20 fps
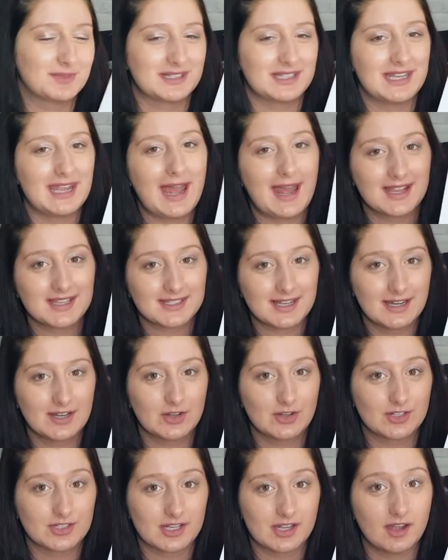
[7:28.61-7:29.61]
It was the Estee
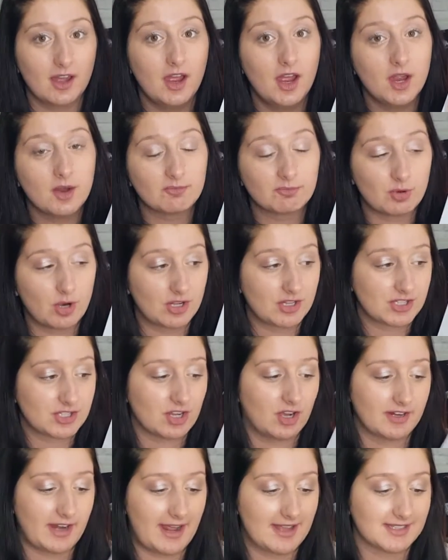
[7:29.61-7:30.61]
Lauder Bronze
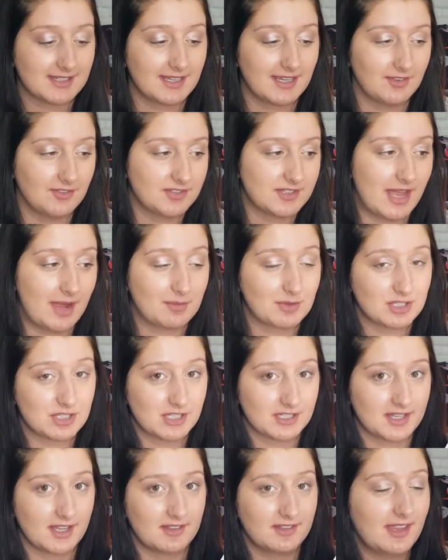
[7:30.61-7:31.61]
Goddess gift set, which
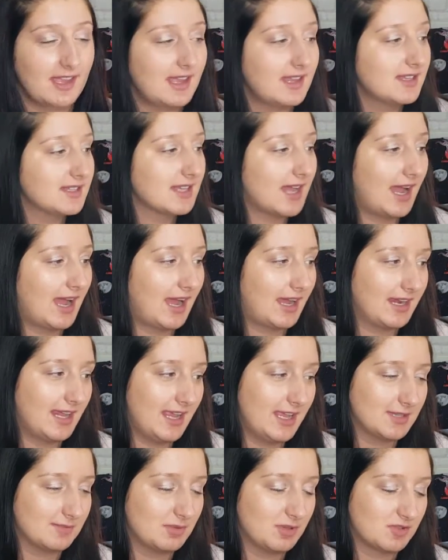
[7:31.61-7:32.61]
looks like this, and
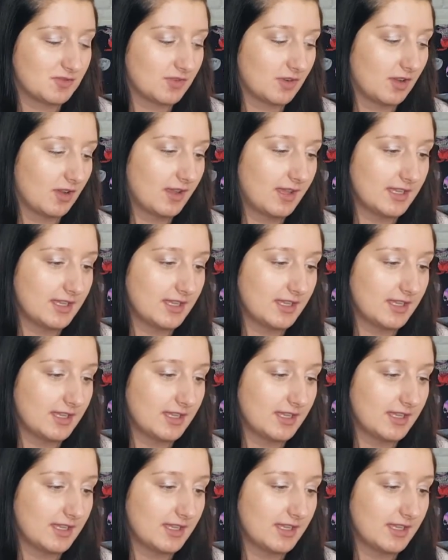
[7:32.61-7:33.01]
it is beautiful.